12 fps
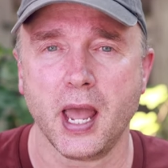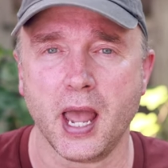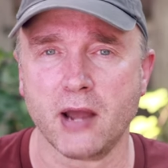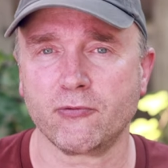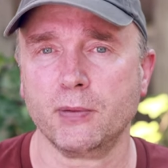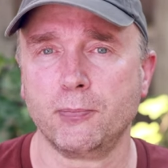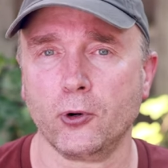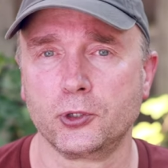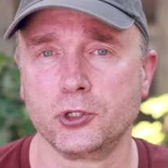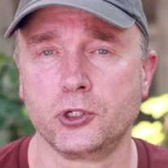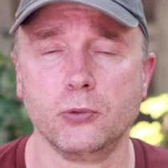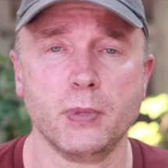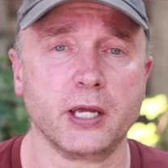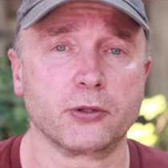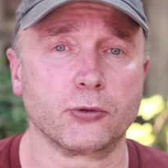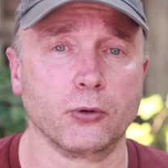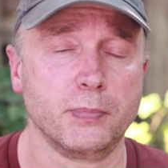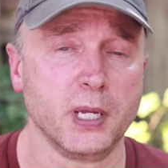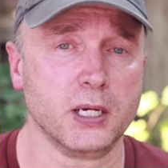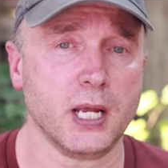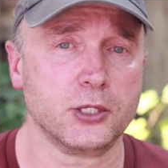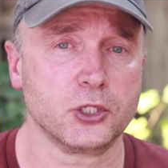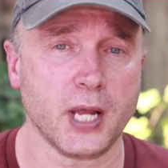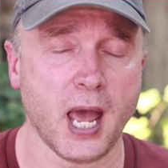Every purchase you make through
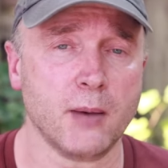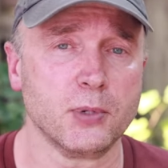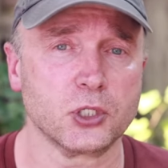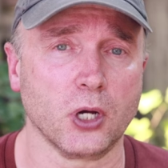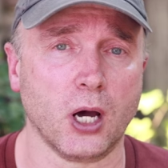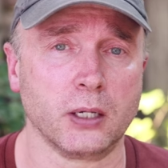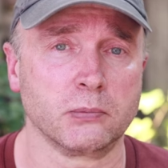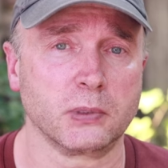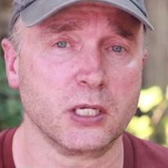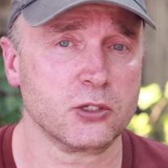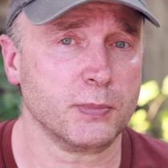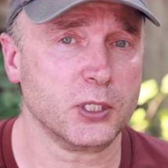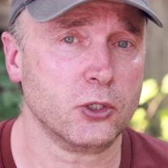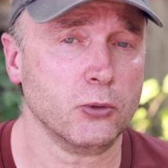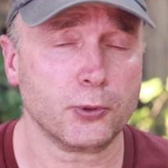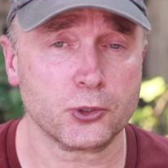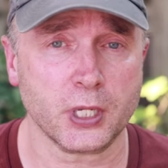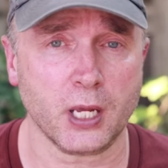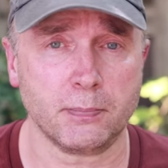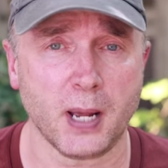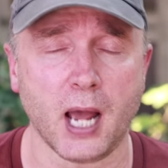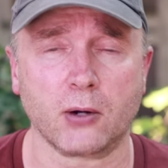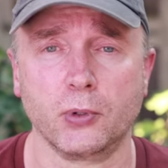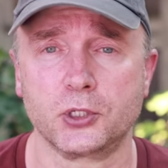B&H and Amazon gives me 2%
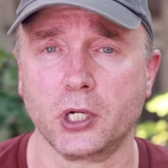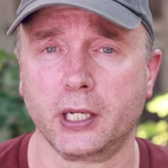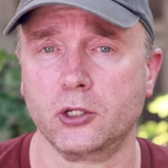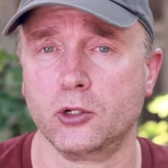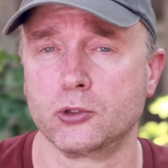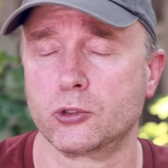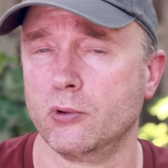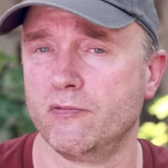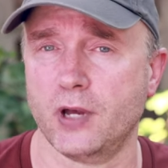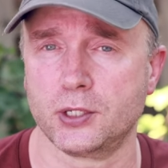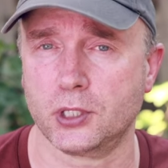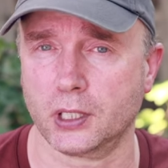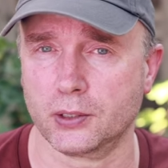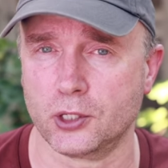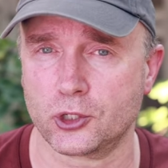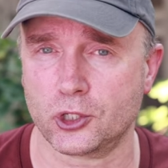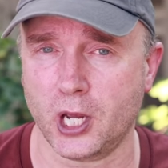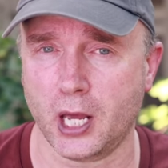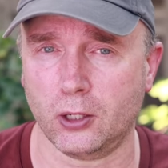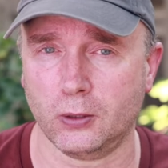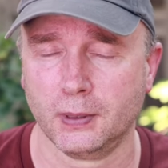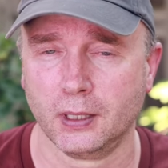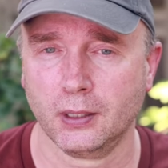back, which I can use to investing in this channel.